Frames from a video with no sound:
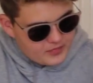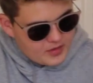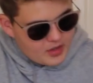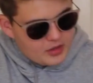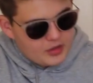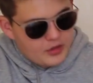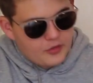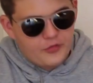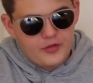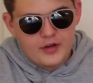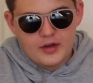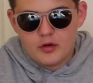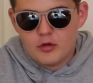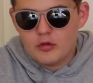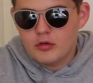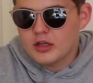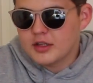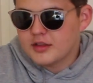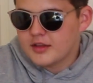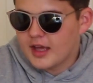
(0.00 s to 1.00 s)
I'm going to fit it
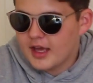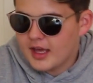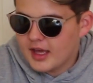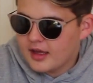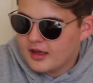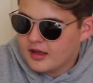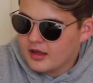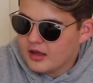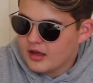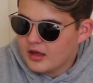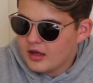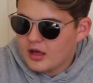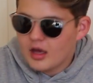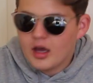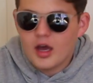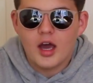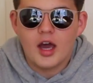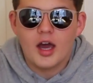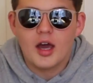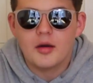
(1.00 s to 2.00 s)
all in there,
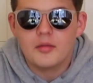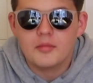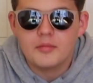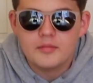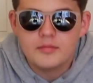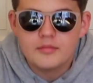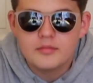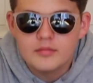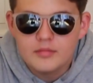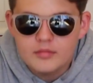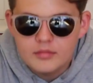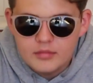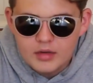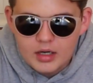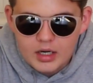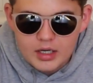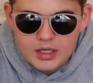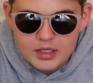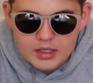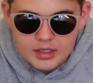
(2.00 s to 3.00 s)

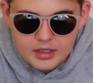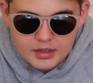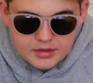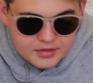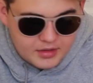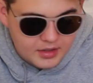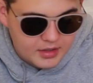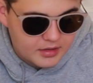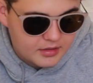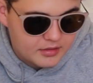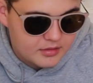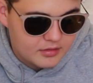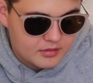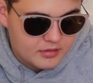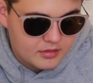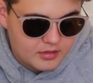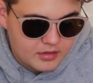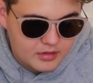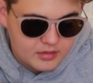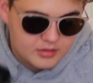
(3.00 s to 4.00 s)
I think,
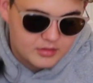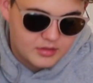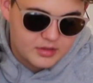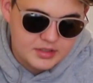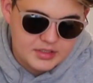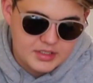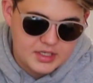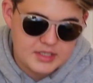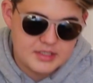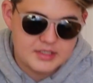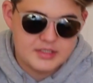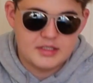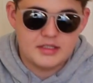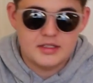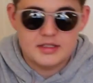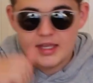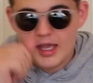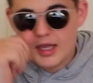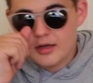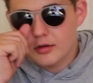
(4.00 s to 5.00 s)
because it is
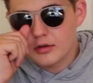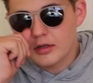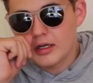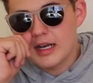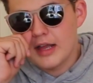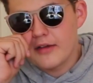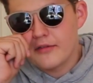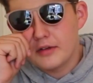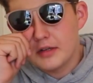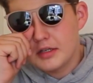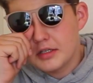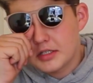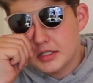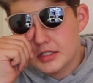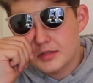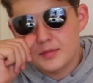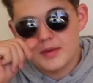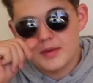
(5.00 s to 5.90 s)
dead on 11 inches